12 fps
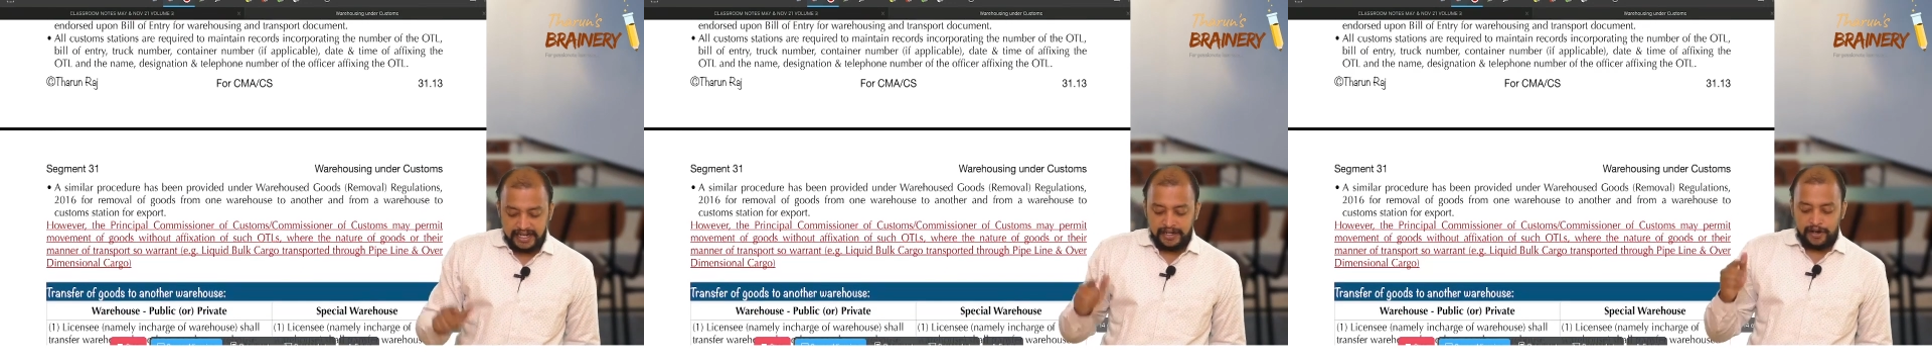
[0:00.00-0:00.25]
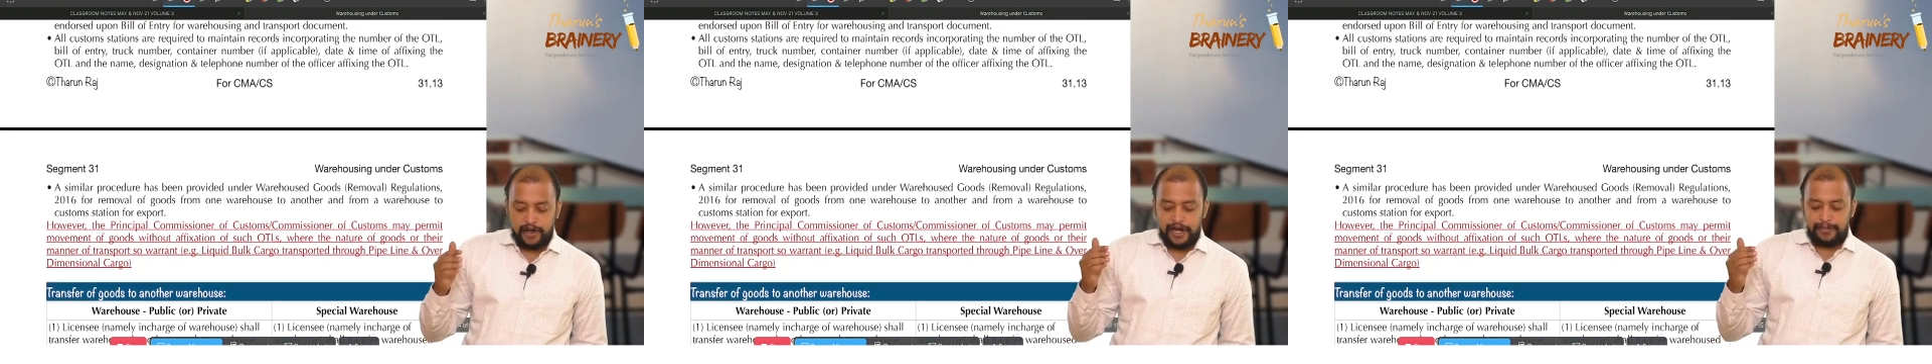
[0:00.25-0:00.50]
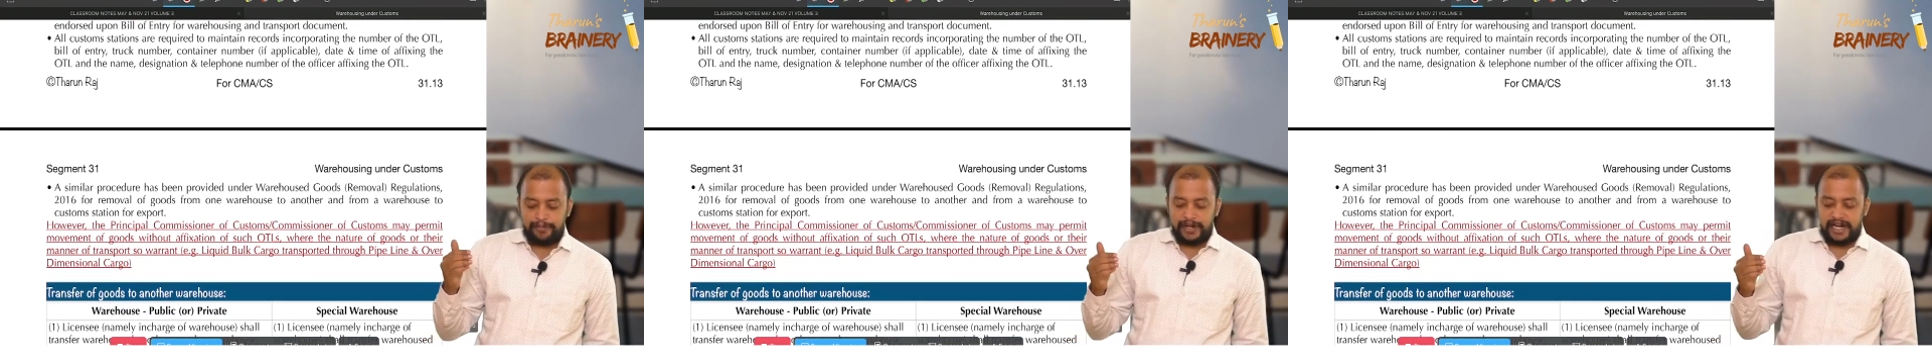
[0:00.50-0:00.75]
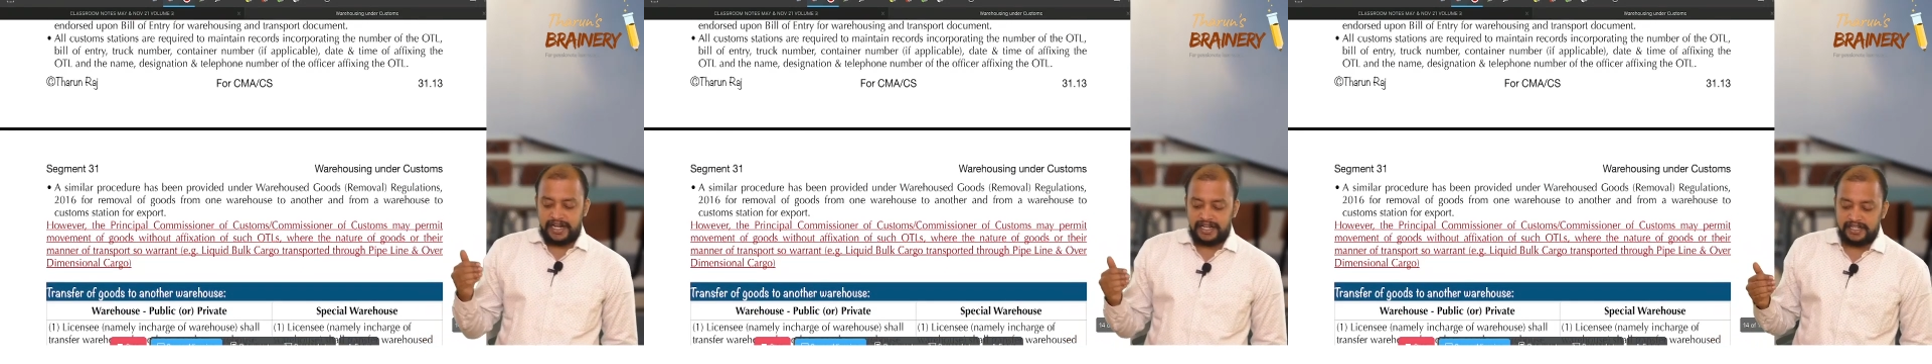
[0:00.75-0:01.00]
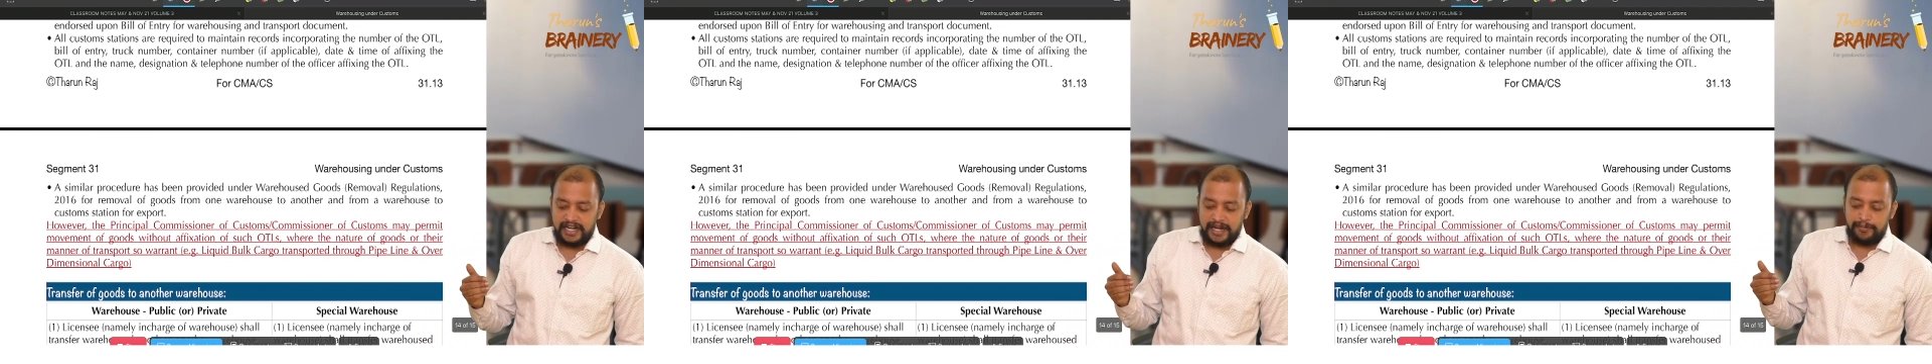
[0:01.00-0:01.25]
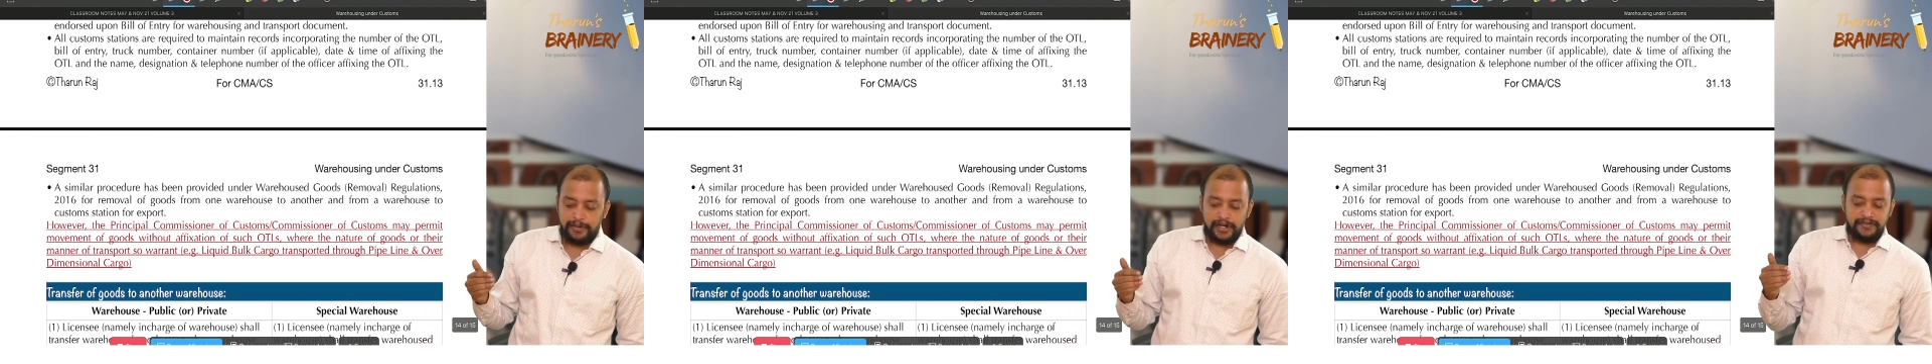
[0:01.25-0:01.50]
incorporating the
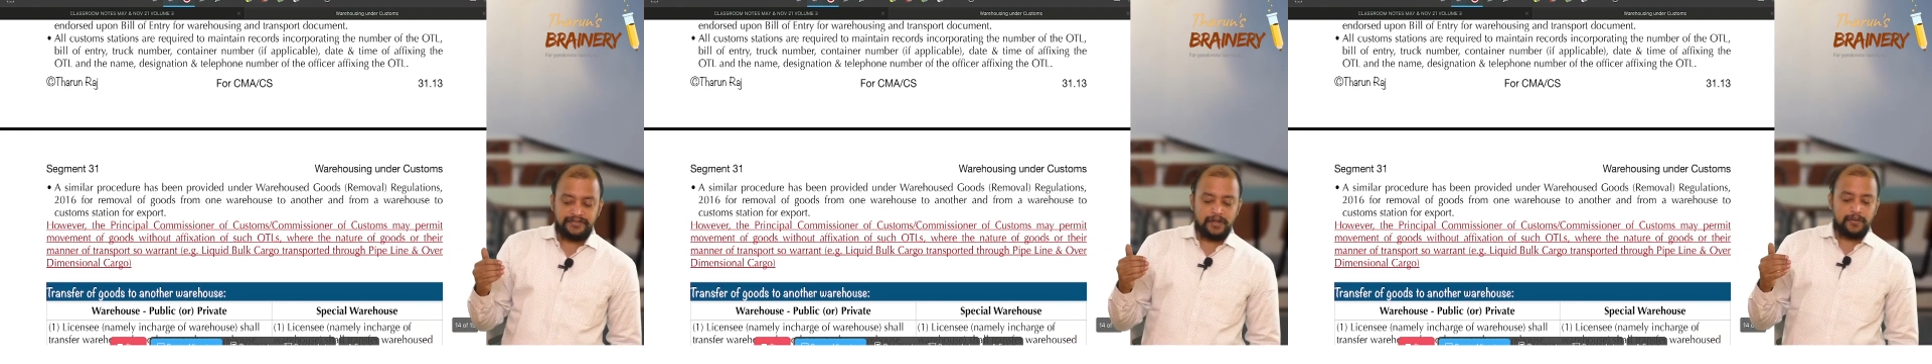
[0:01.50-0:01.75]
number of the